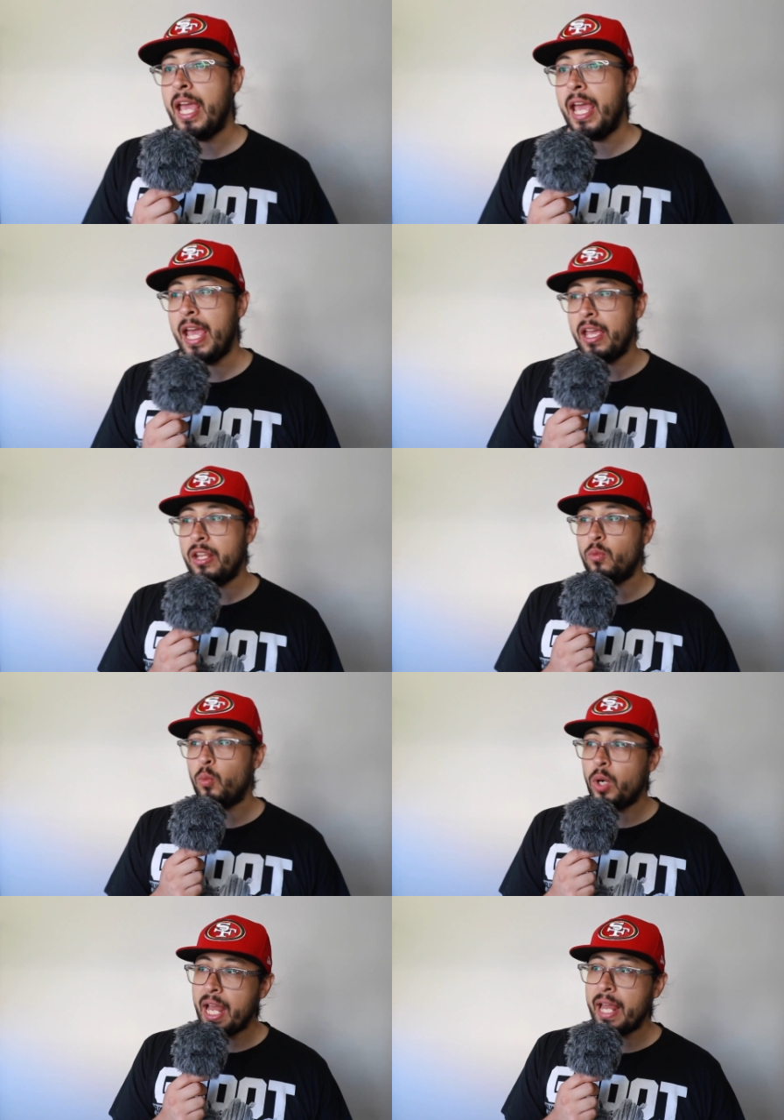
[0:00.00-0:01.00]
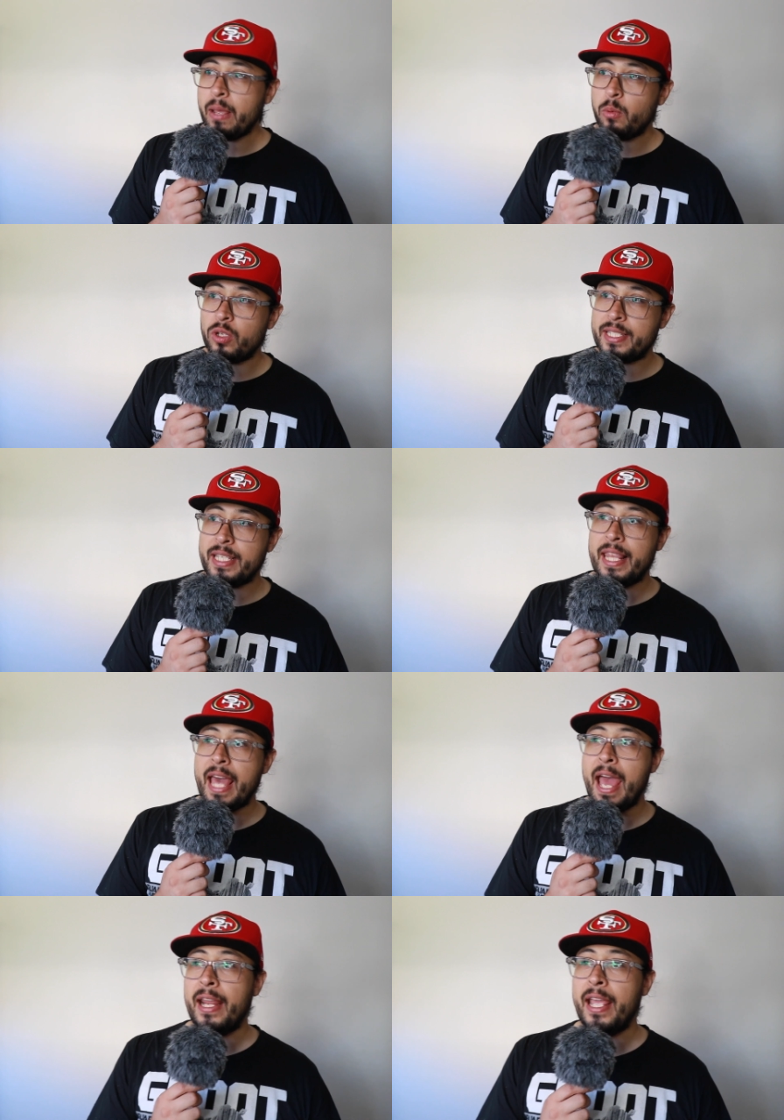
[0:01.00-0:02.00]
And we're not able to see
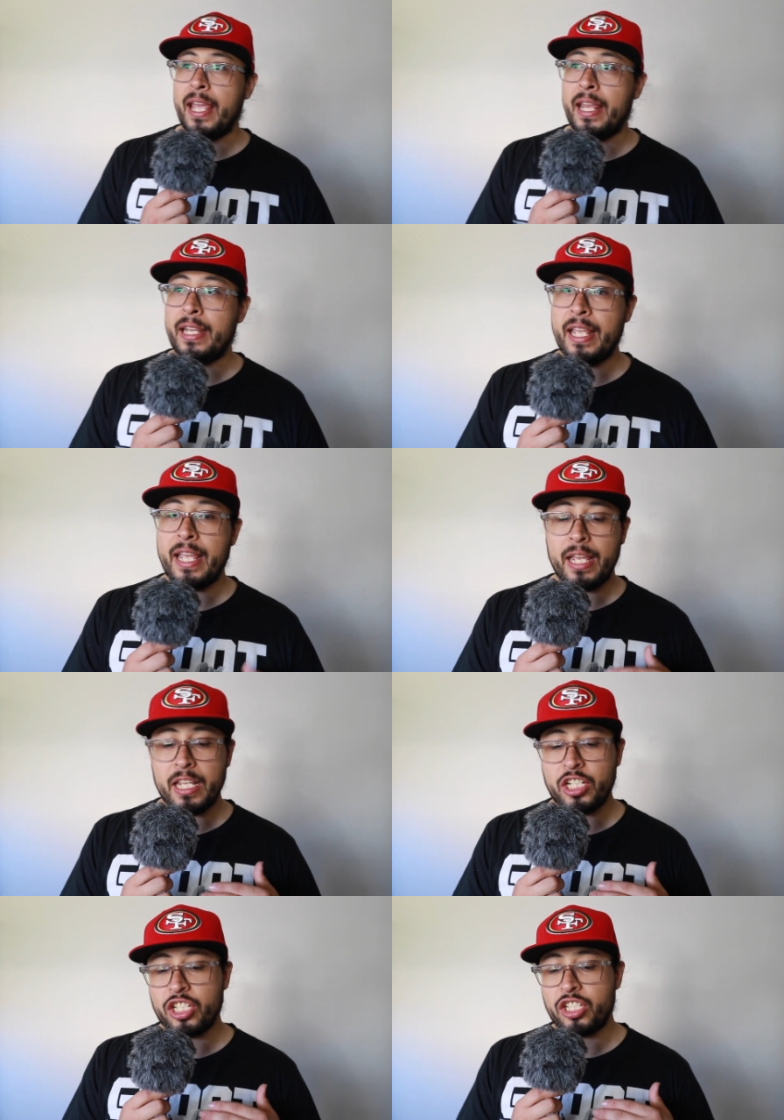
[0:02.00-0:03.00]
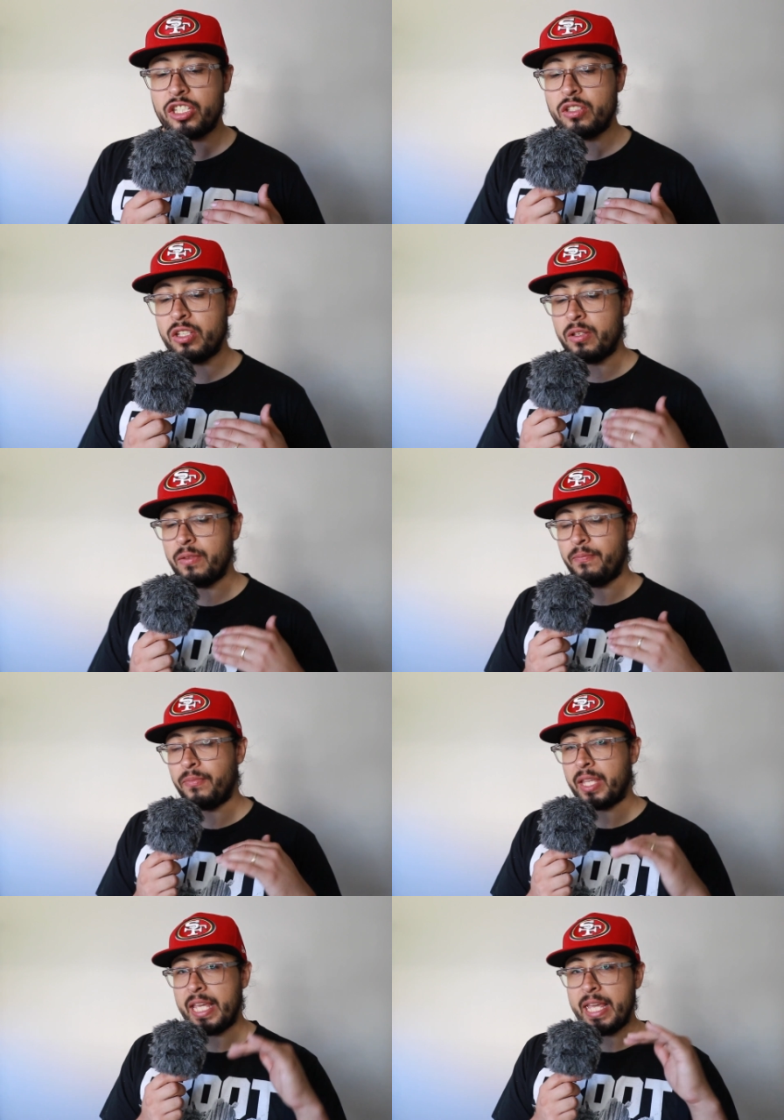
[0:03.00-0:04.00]
that. And it just
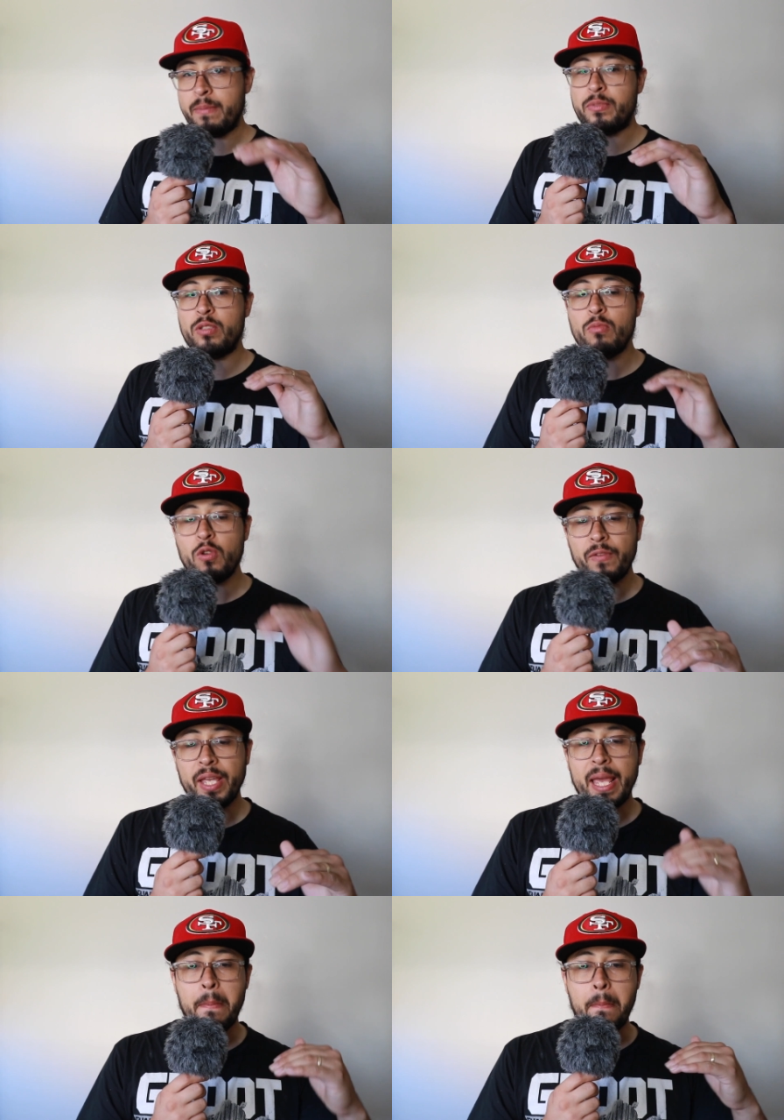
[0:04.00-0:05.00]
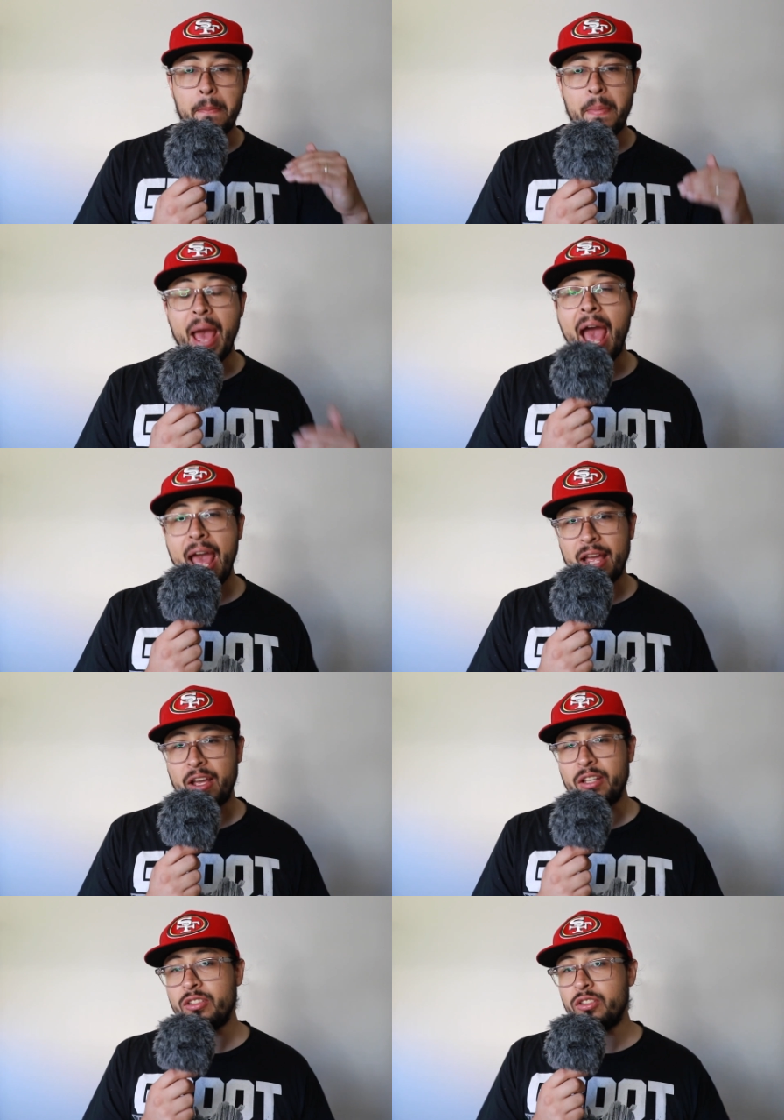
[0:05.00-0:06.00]
keeps moving him
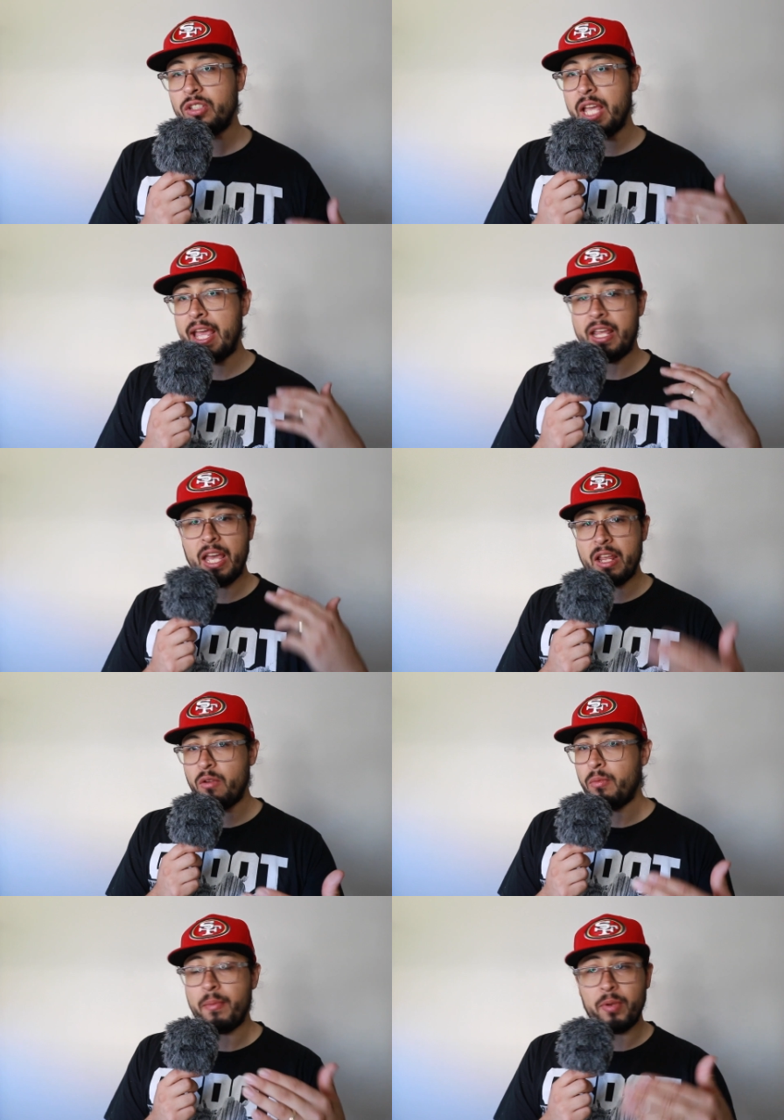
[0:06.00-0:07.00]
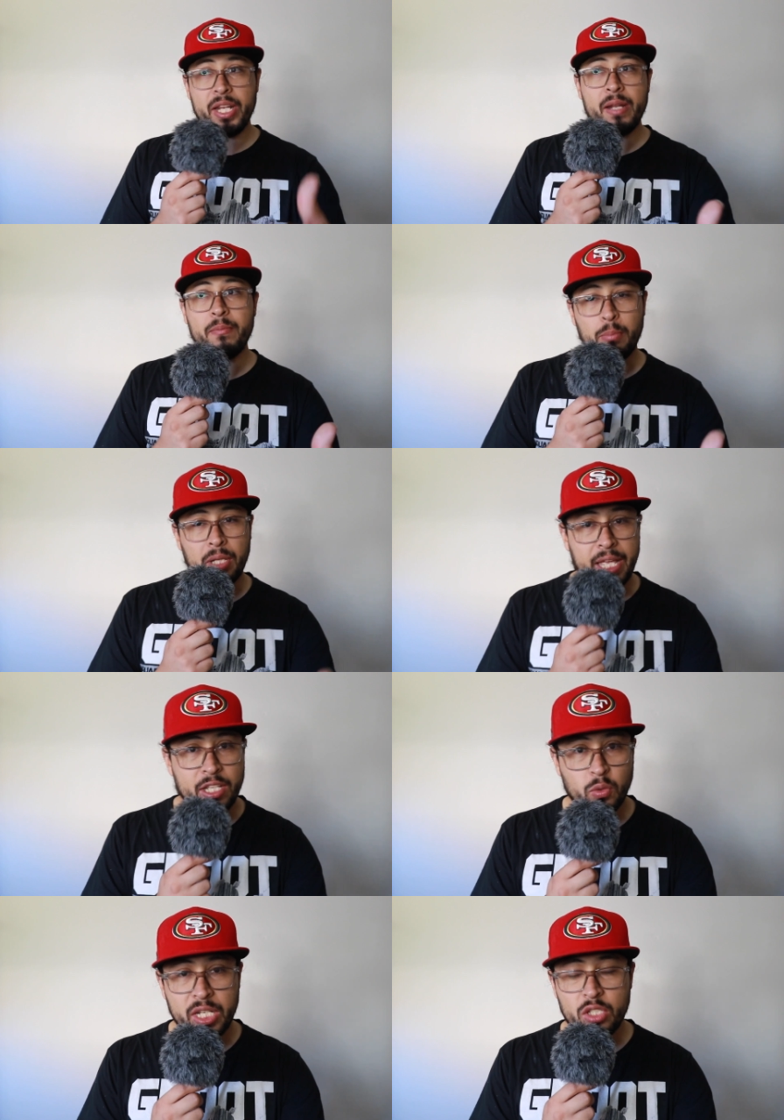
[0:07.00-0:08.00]
back. And remember, he didn't play
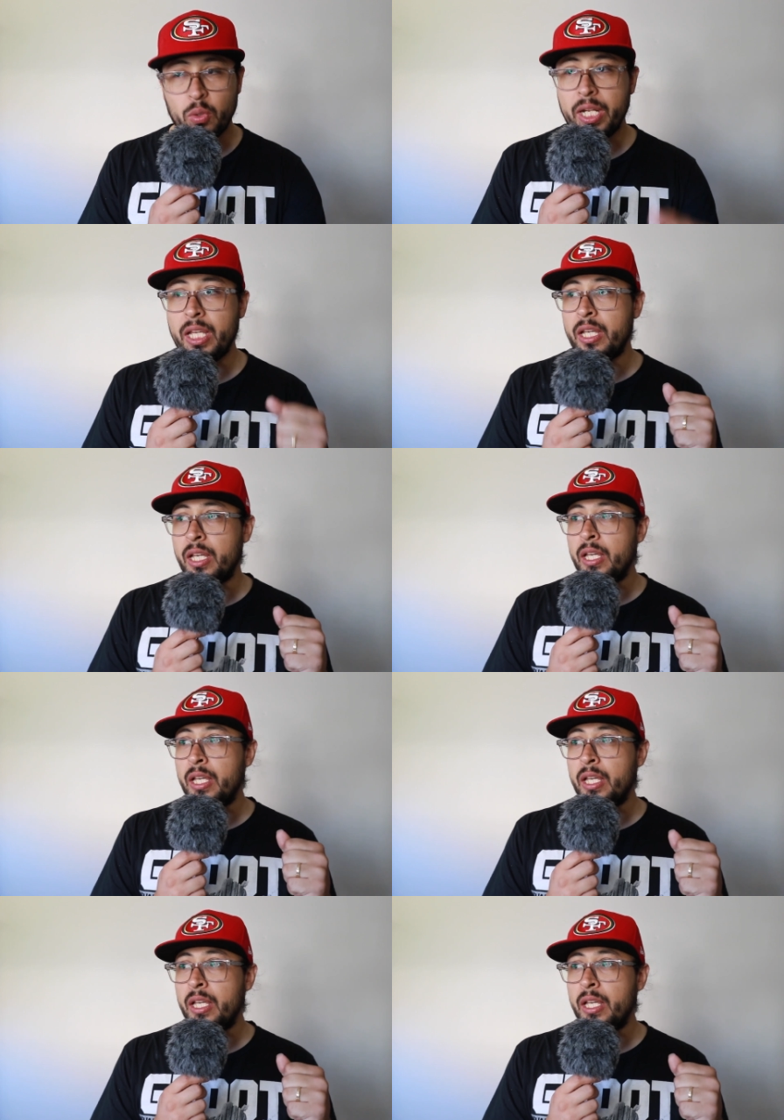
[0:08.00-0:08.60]
2020.